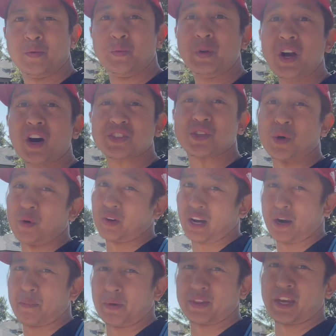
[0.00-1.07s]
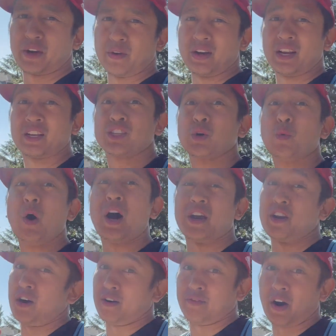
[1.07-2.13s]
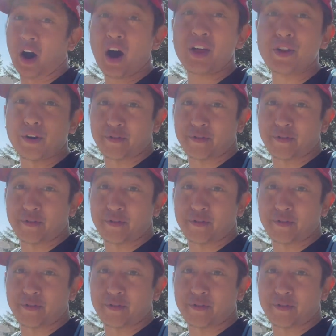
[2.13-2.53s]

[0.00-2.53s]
We also got a birthday greeting to one of our other